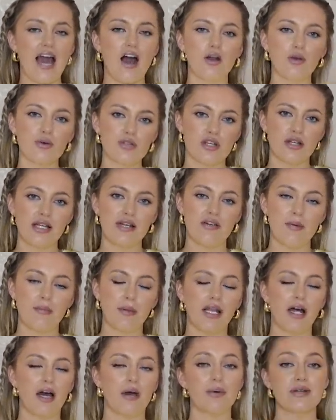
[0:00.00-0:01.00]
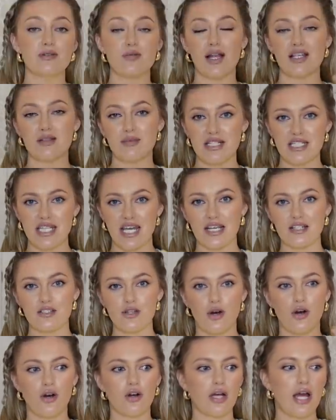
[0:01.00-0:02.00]
I'll also leave it below, as well as my
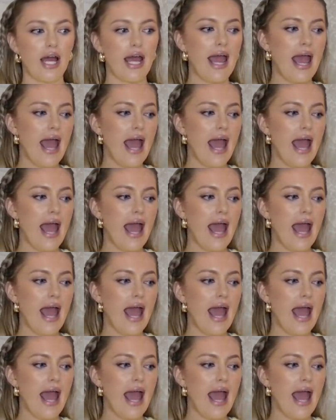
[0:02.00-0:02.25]
TikTok